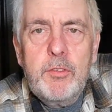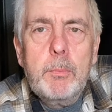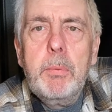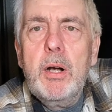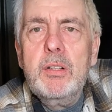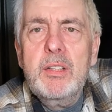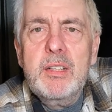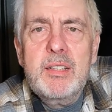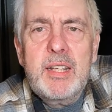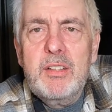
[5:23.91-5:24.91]
If you're parked
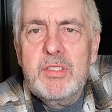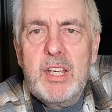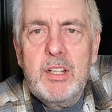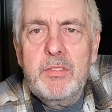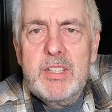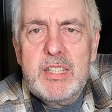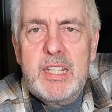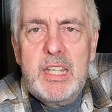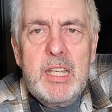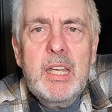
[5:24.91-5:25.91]
in the downtown of a
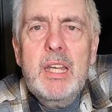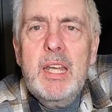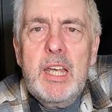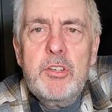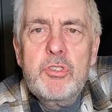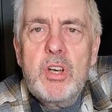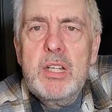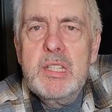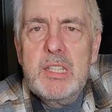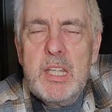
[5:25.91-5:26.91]
city and you're
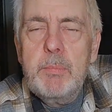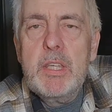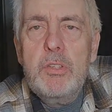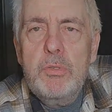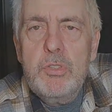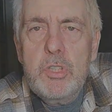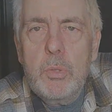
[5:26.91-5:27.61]
trying to sleep, you